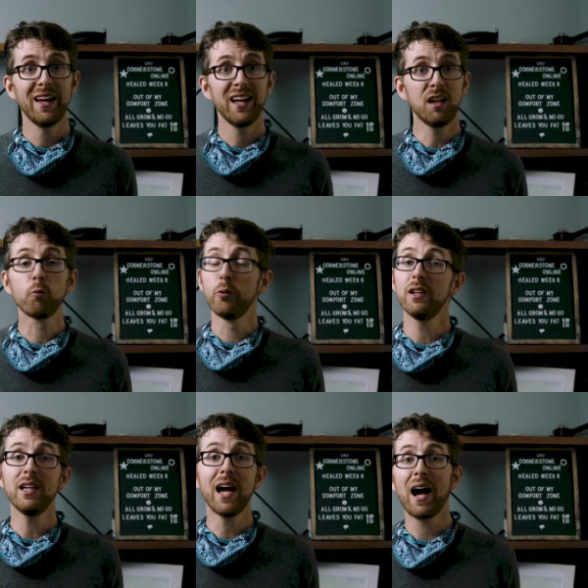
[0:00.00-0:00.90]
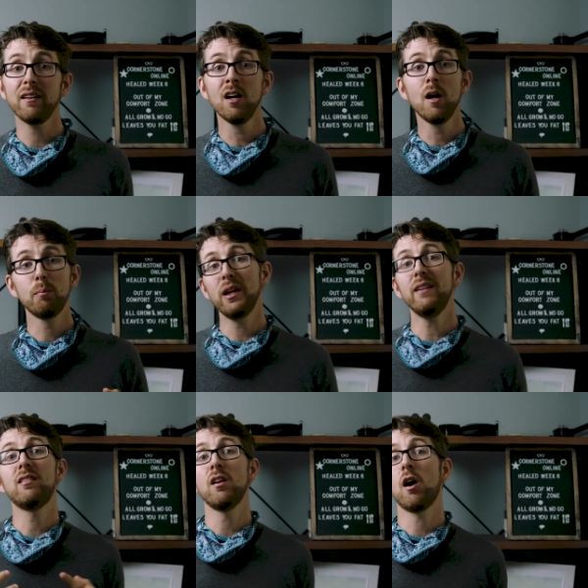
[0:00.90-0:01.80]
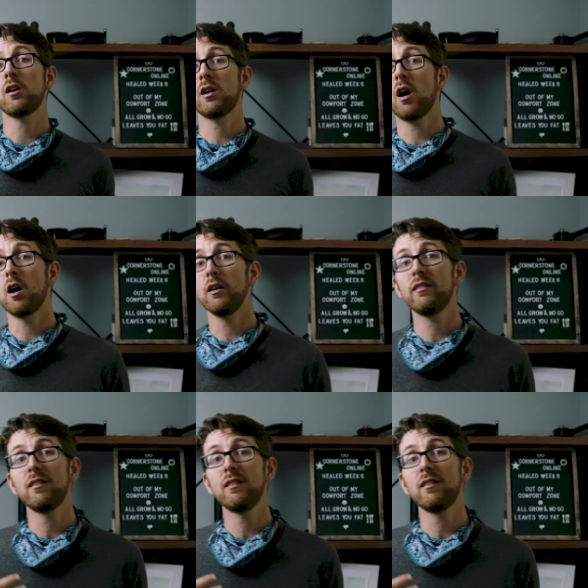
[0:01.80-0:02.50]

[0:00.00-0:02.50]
he really has placed it on our hearts